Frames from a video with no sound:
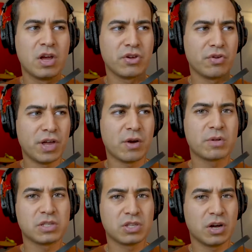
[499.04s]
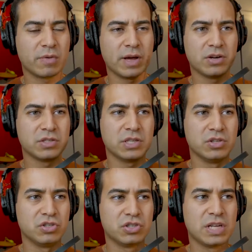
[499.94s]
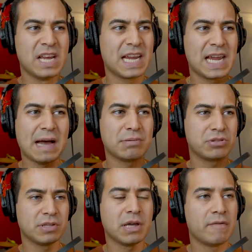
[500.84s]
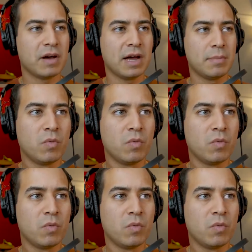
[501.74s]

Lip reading: you're there with the songwriters, and you're just capturing that vibe.